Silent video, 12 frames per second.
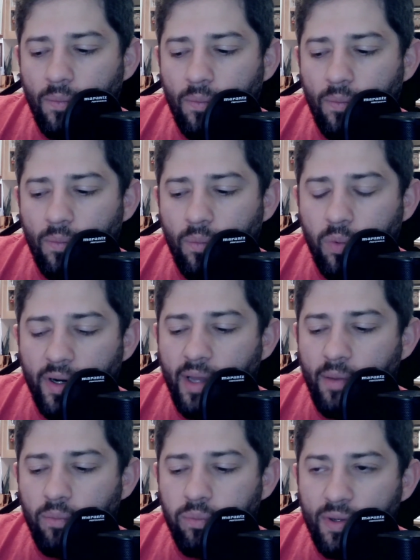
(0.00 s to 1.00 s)
what I
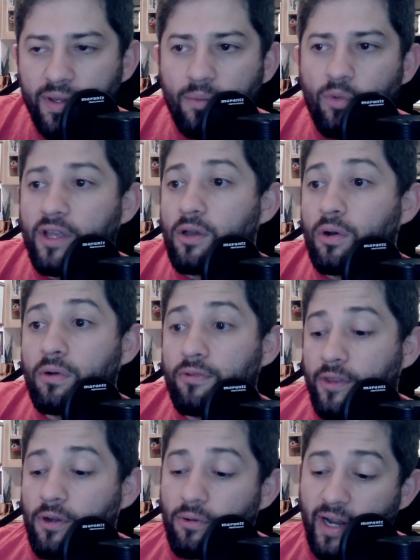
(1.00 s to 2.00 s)
really want to go over
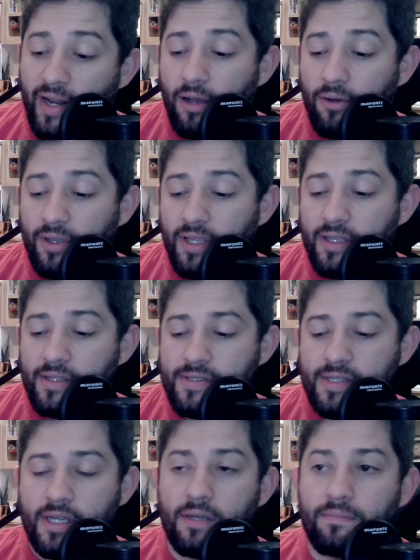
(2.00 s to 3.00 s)
though right now is
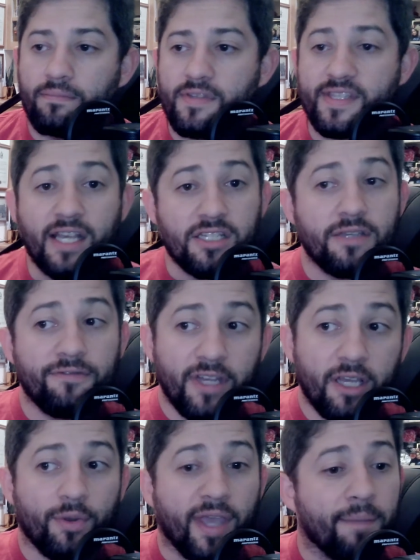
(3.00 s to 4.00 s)
uh is actually a
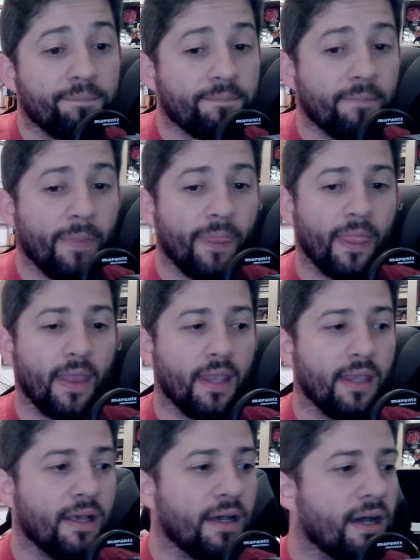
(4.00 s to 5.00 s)
video game.
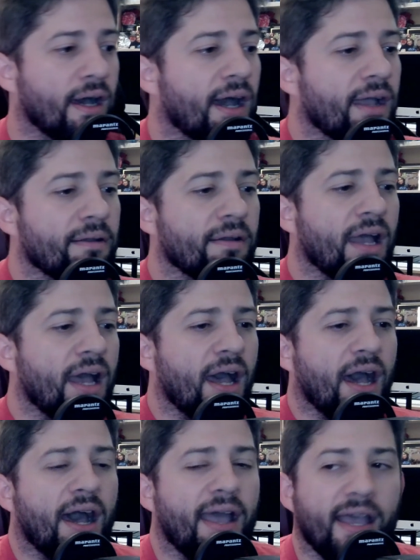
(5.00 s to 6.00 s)
I
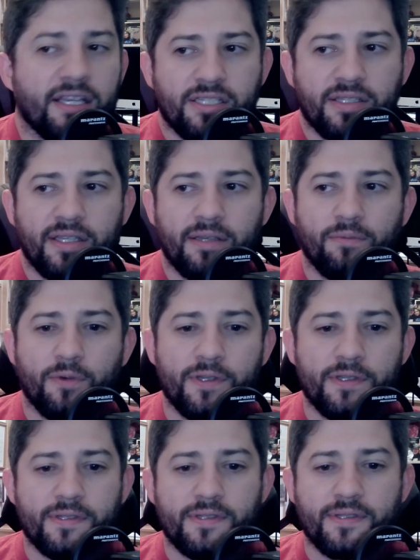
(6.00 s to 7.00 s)
I actually
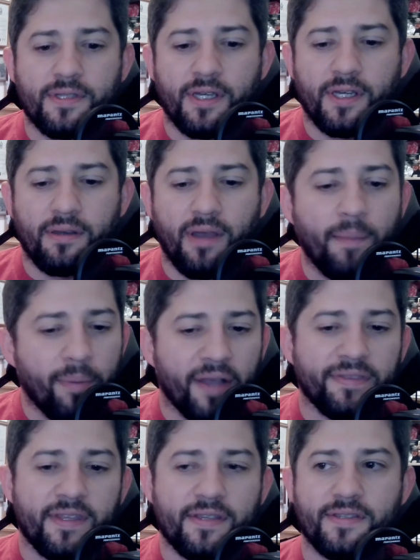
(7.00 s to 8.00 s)
was uh, I
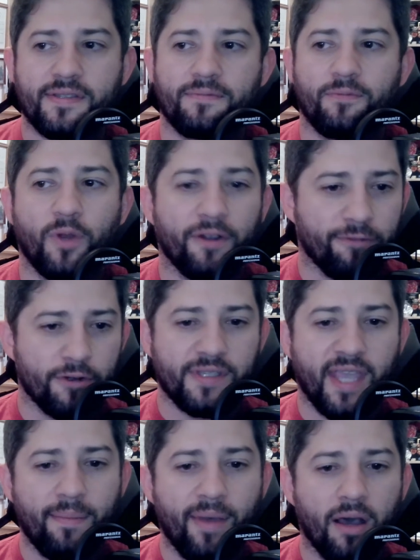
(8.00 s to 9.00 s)
bought this when it first
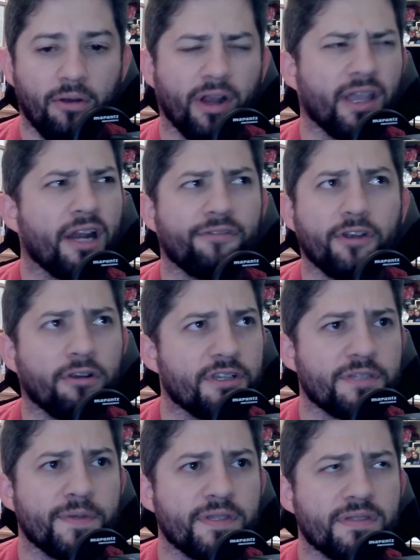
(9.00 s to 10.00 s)
came out, or I got it for
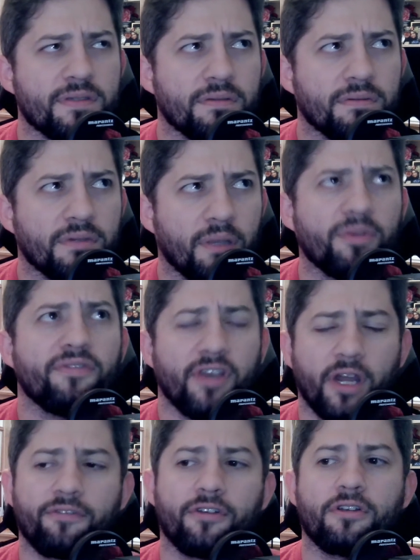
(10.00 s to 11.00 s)
Christmas. I believe I
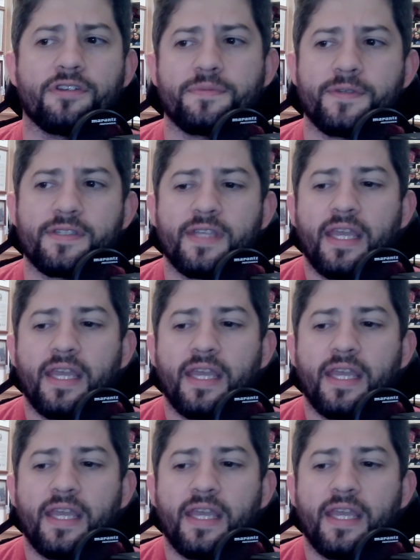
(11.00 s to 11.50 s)
got it for Christmas.